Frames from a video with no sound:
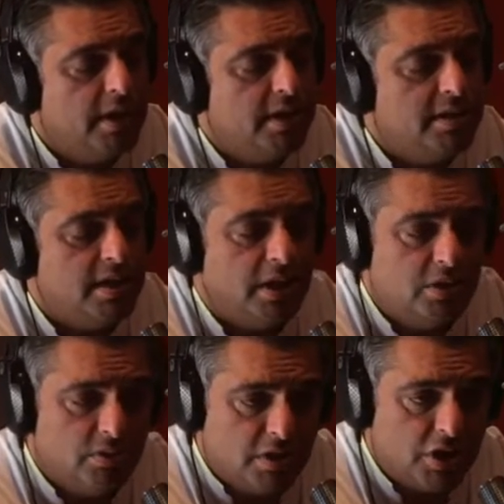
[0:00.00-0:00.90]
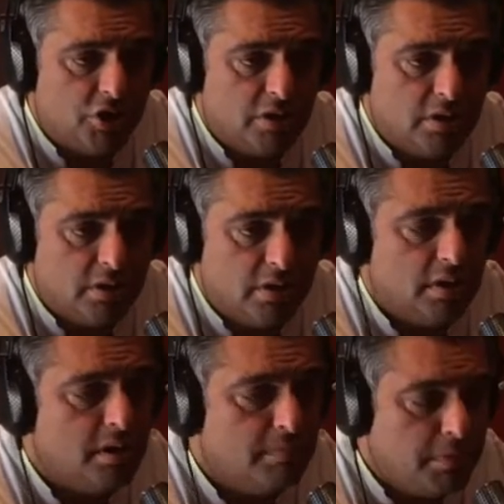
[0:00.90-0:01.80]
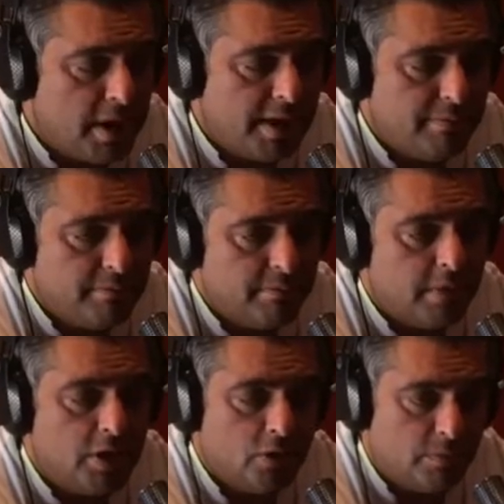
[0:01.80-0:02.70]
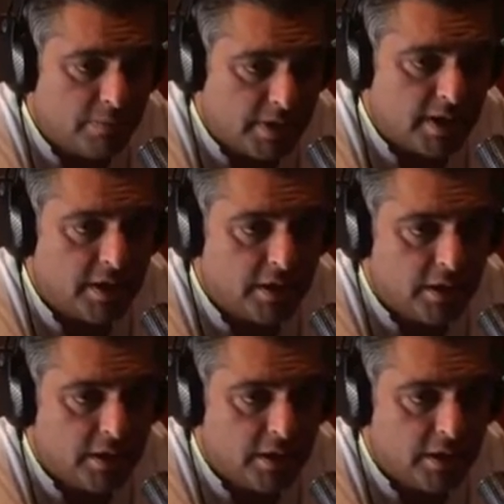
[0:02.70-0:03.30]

is accusation, blame, and complaint.